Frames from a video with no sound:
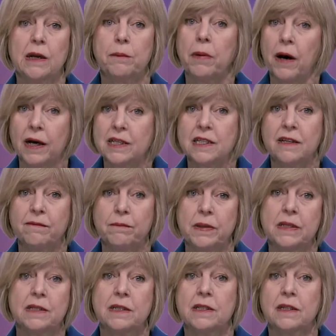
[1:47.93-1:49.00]
positive
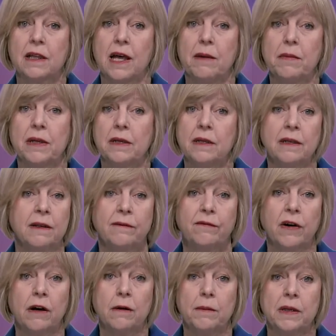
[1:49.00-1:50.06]
business climate and
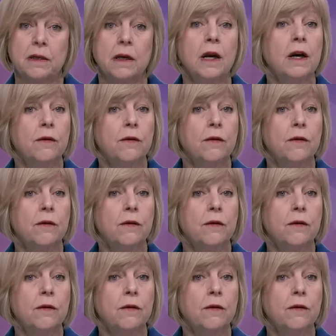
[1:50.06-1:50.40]
environment